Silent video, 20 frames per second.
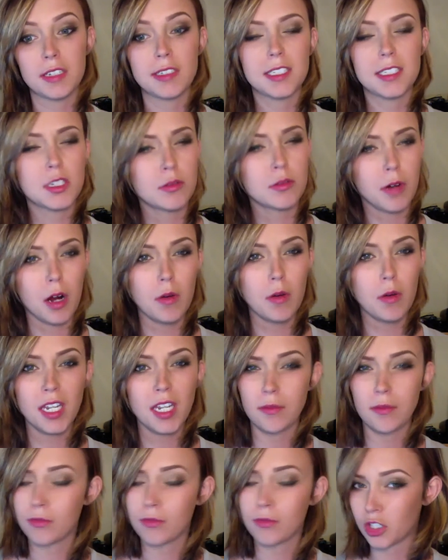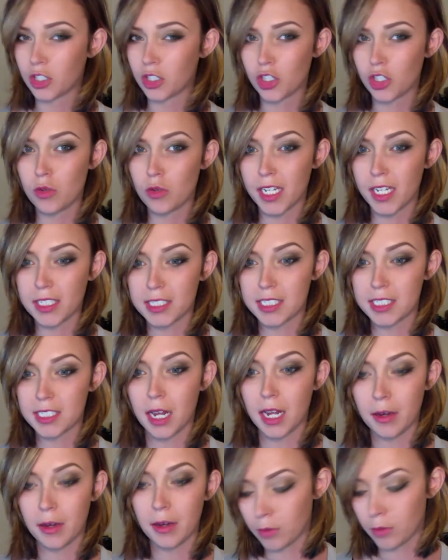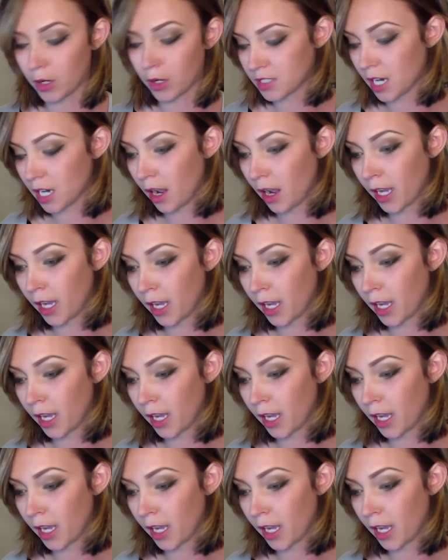growing and fluctuates throughout time.